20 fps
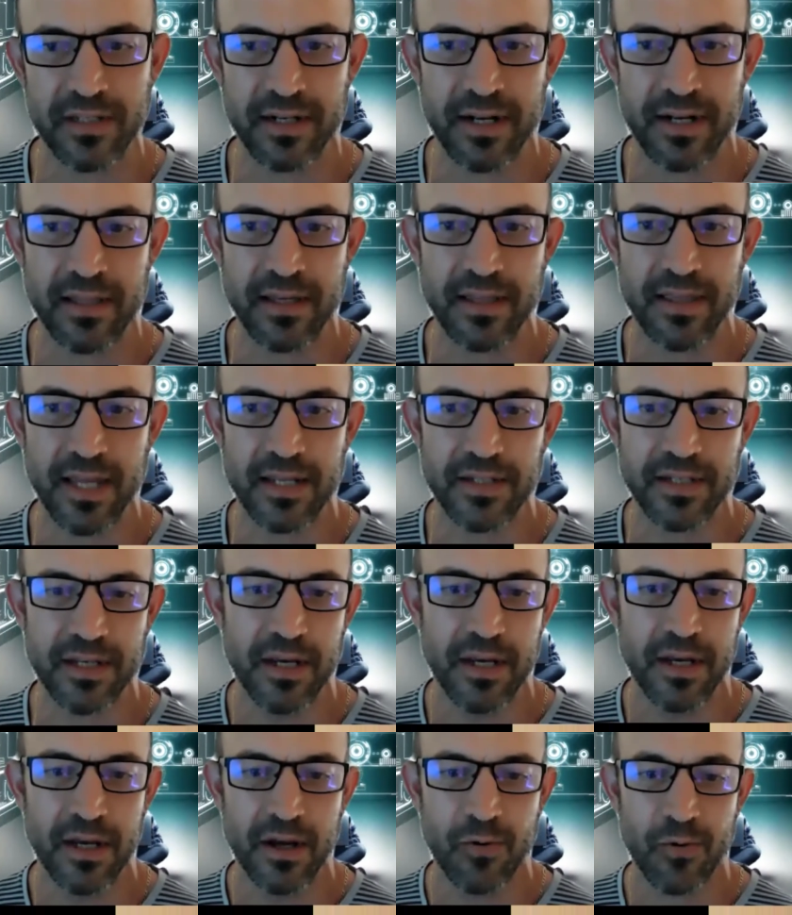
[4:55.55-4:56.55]
And I think that's
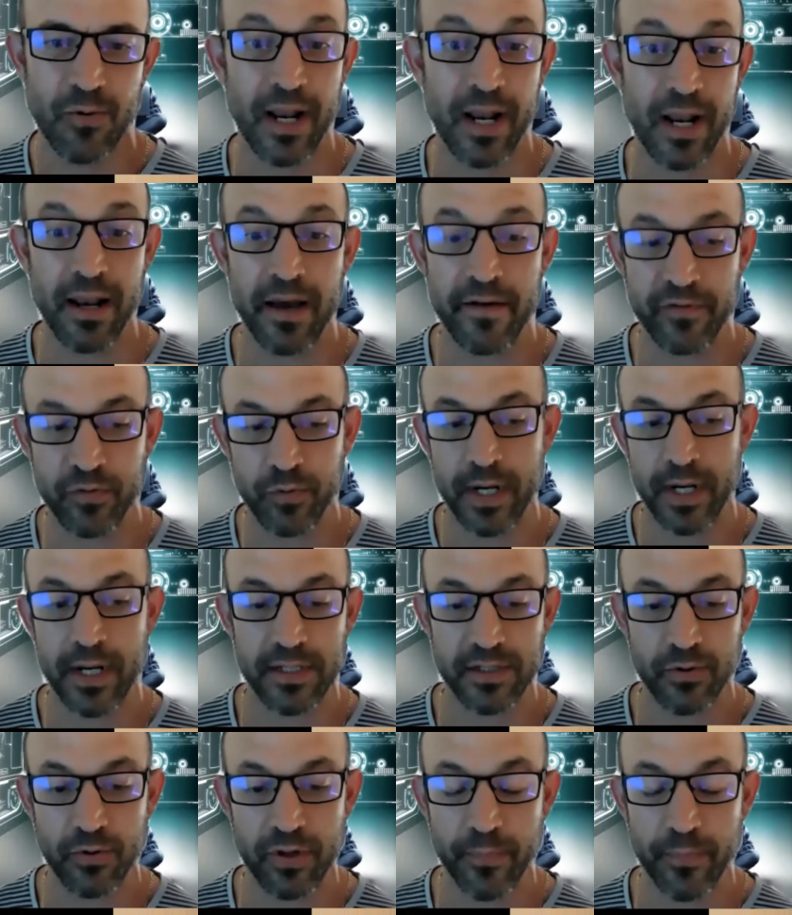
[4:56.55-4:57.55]
what I loved when I
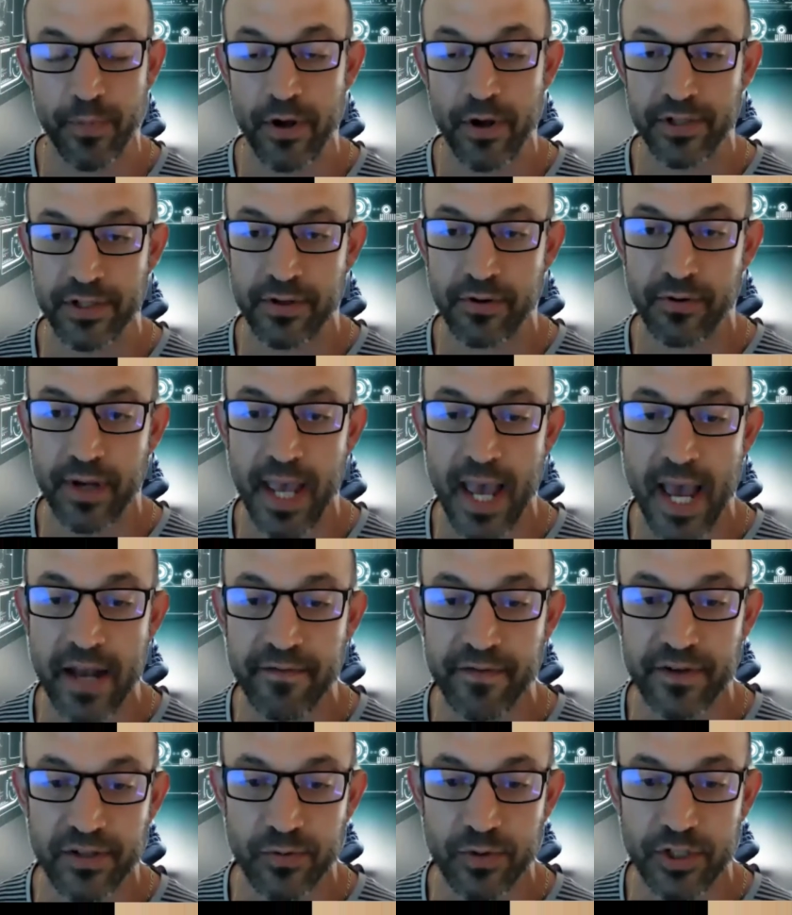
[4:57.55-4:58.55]
saw the personal
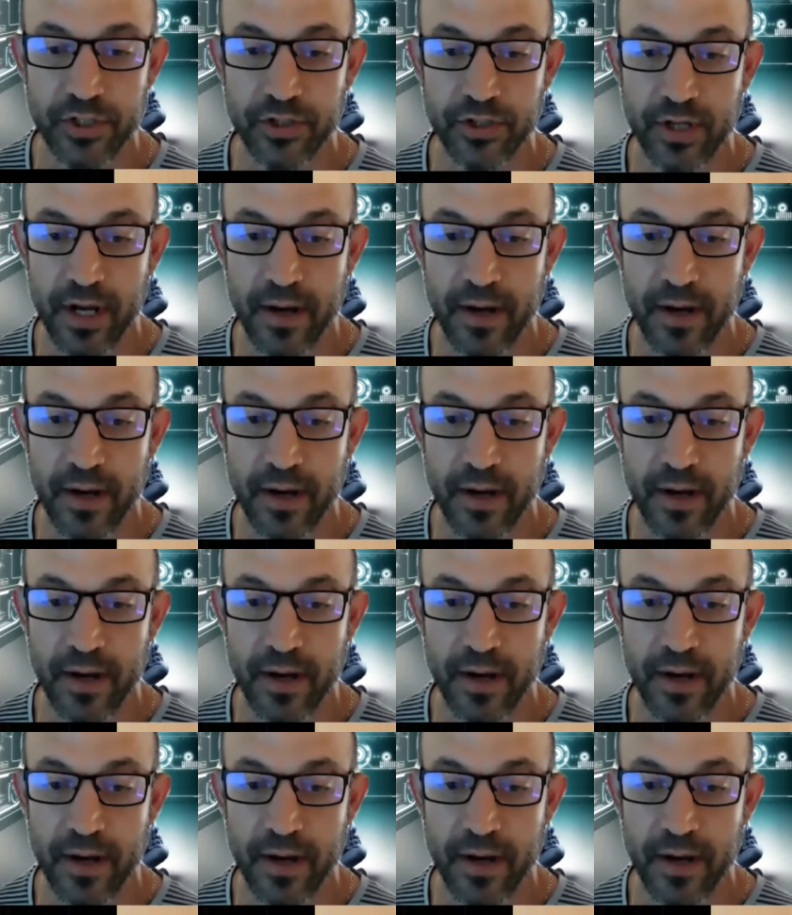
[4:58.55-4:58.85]
canvas, which